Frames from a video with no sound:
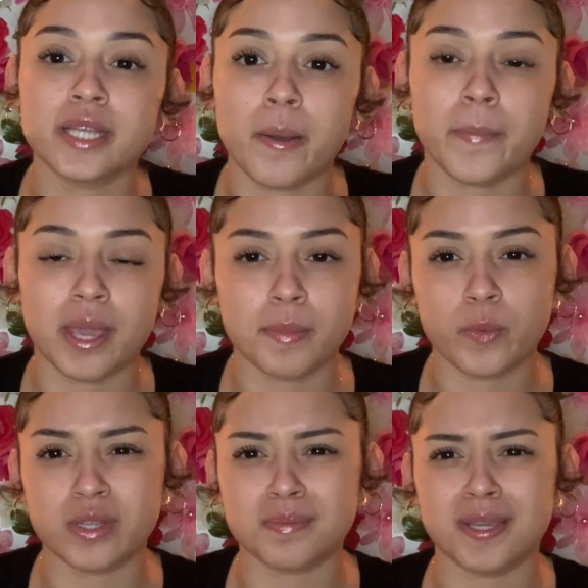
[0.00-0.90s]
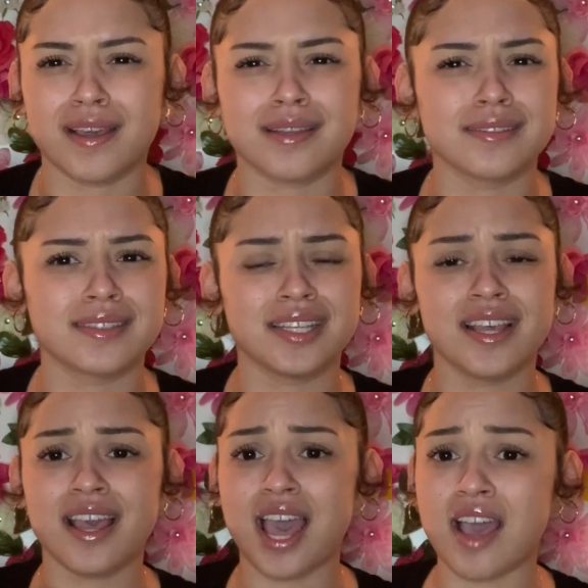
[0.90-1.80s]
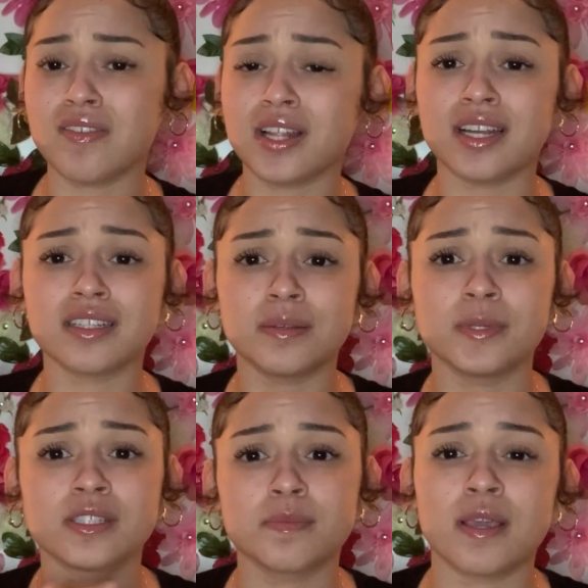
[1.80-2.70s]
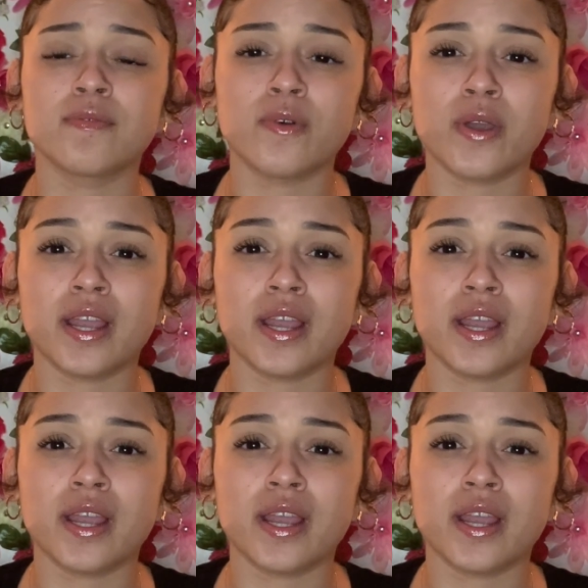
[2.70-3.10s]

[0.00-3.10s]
down payment was because I have a lot of other bills to pay for,